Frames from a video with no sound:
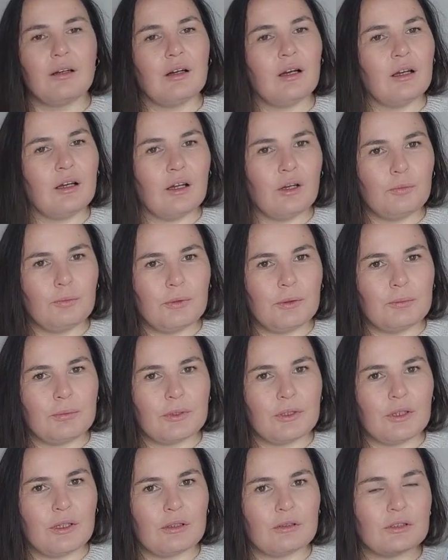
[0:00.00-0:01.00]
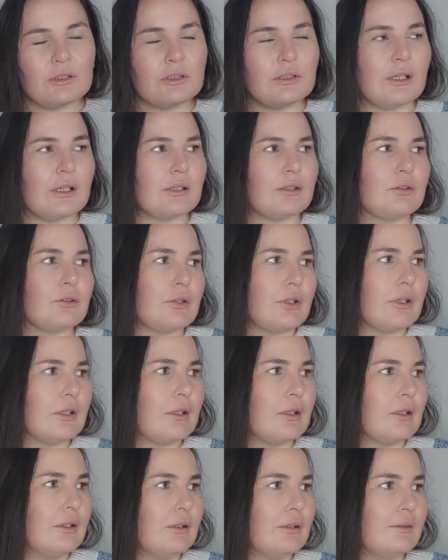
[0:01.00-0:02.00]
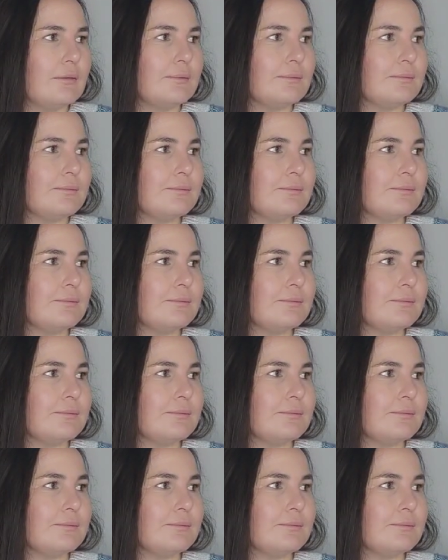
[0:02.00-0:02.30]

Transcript: I hope I'm pronouncing that correctly.